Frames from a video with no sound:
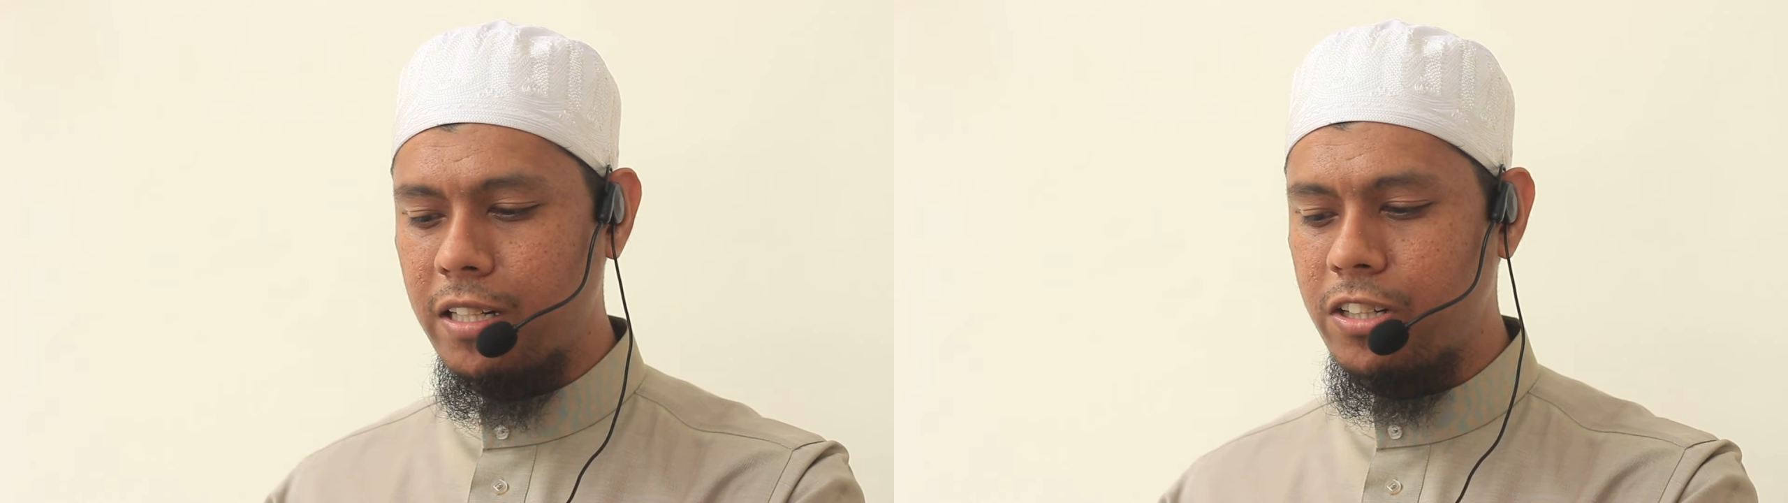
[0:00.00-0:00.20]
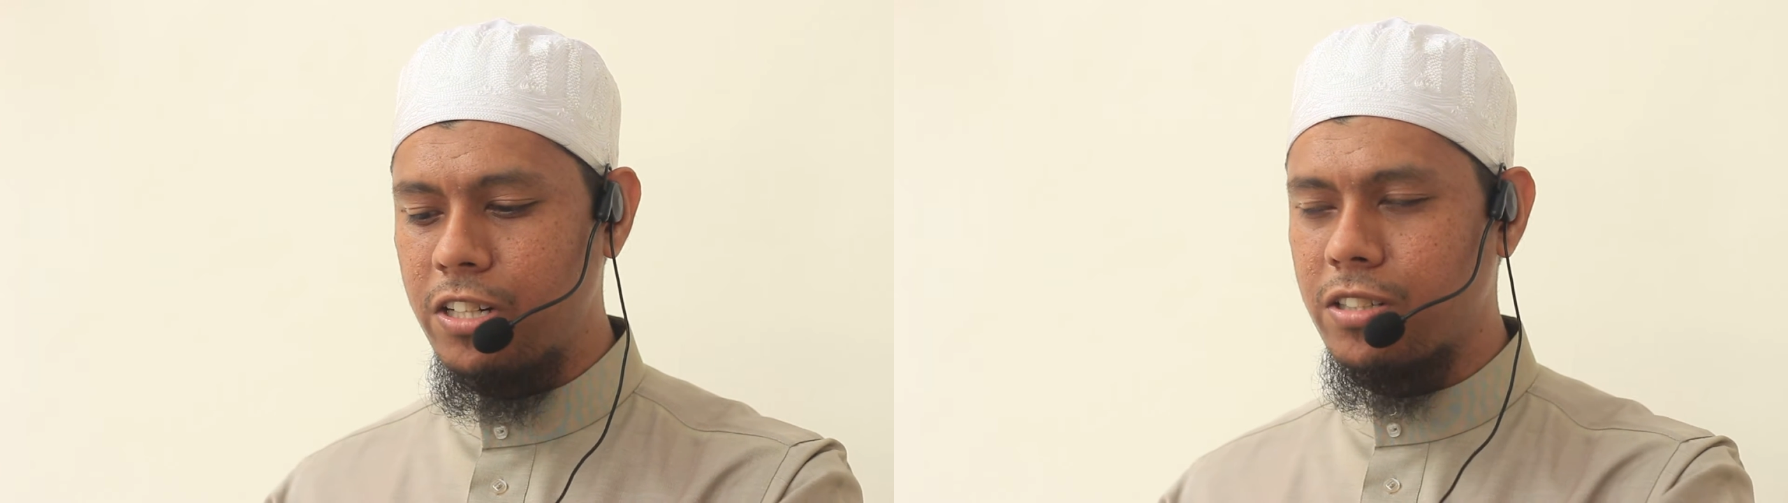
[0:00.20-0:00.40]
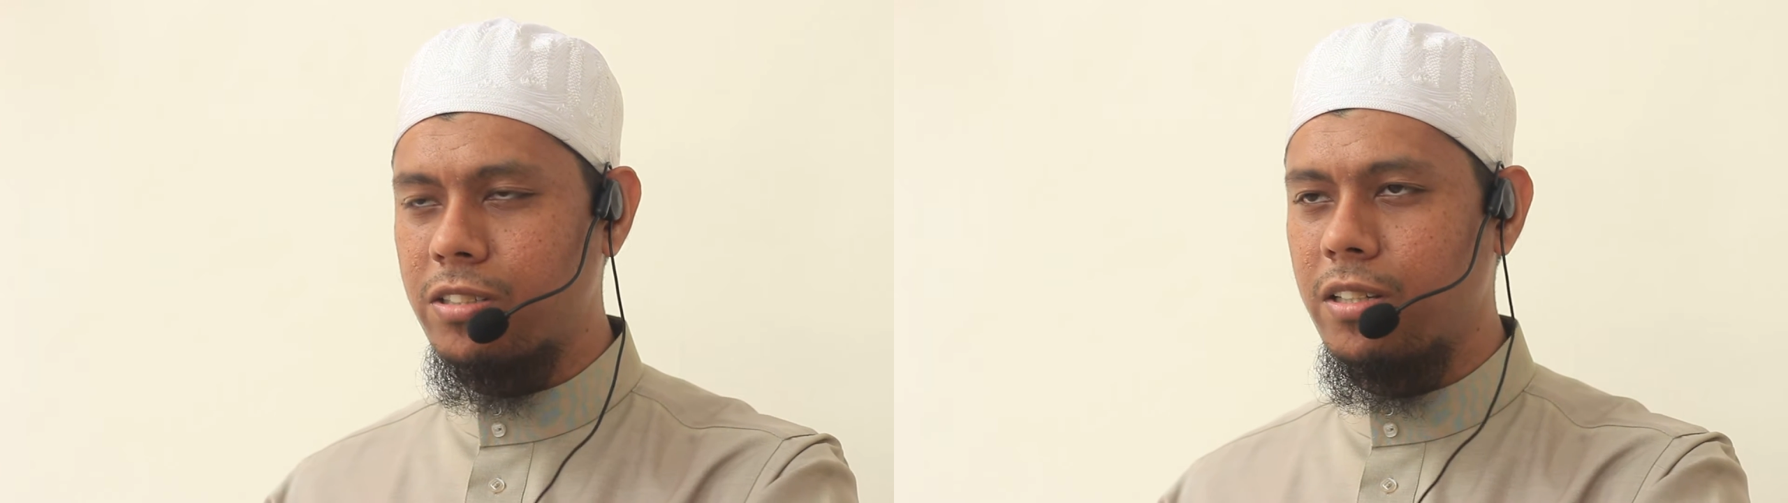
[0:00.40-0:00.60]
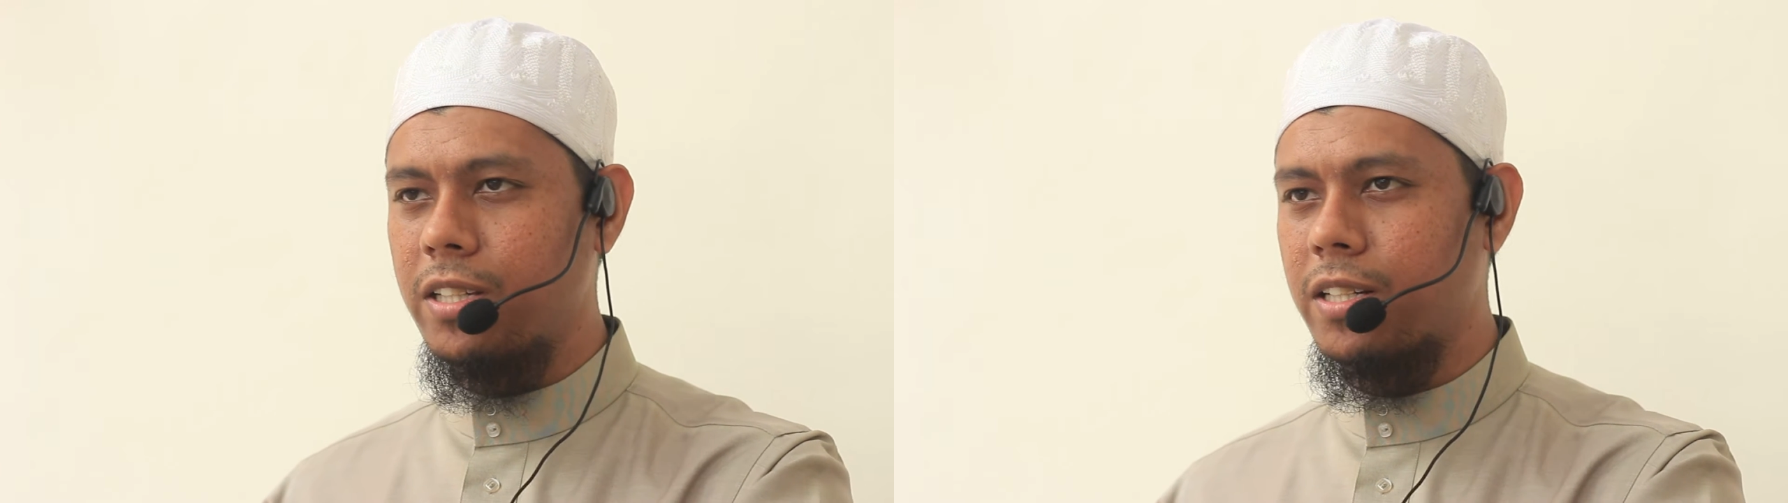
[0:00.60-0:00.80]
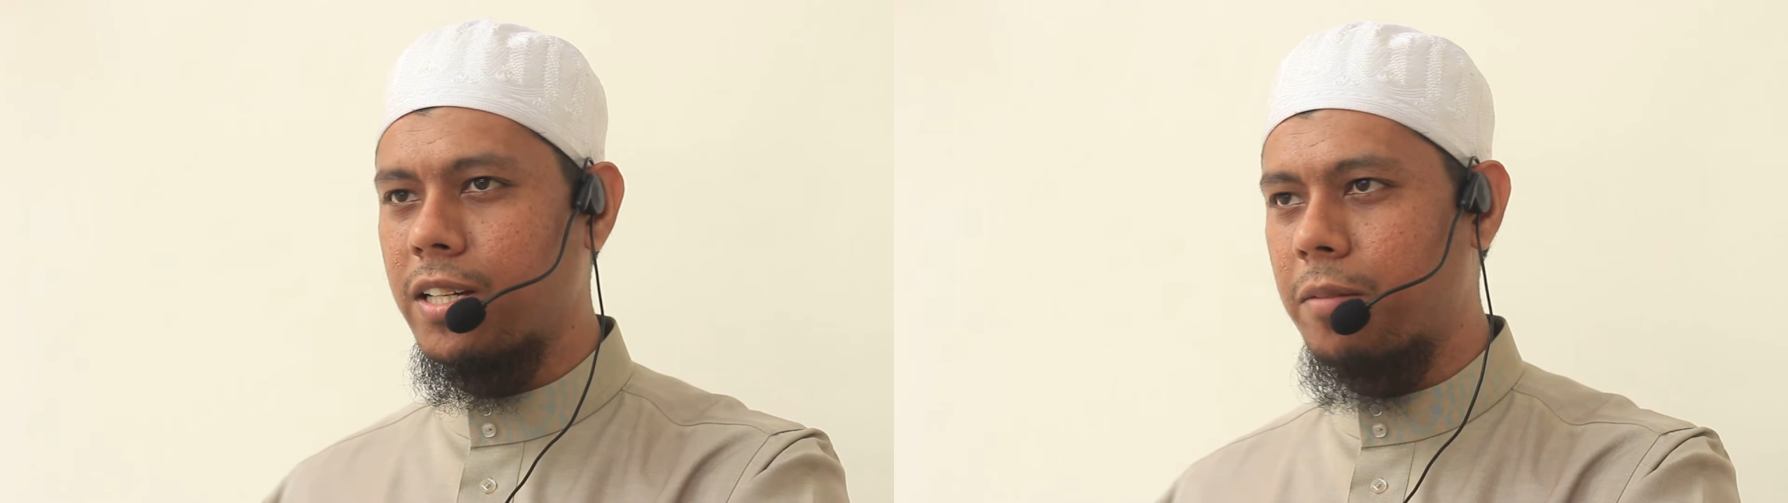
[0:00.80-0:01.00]
it reaches the
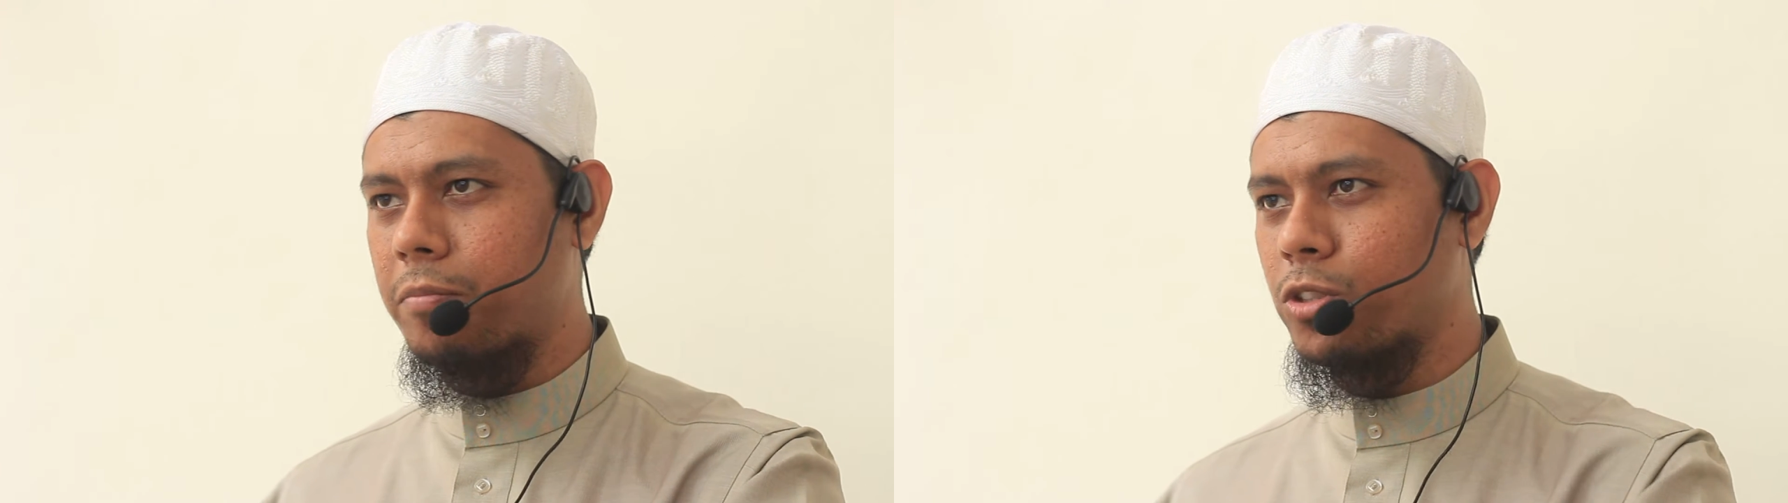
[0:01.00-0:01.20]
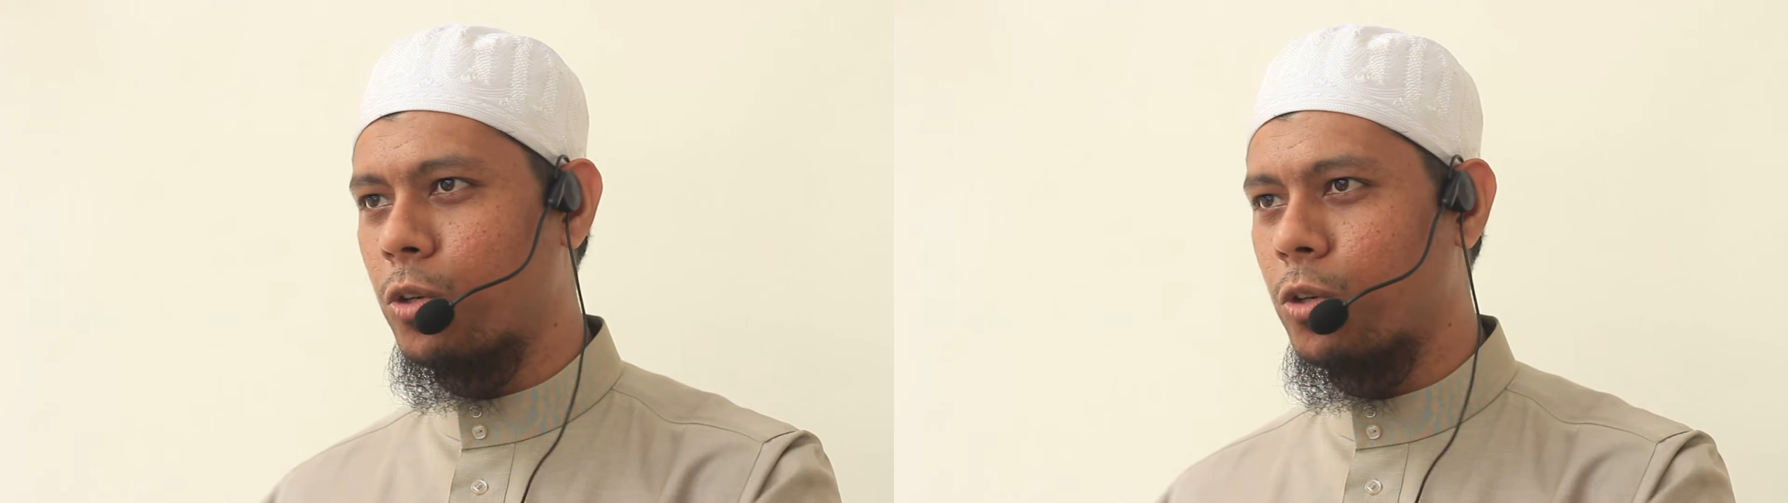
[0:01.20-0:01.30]
eardrum.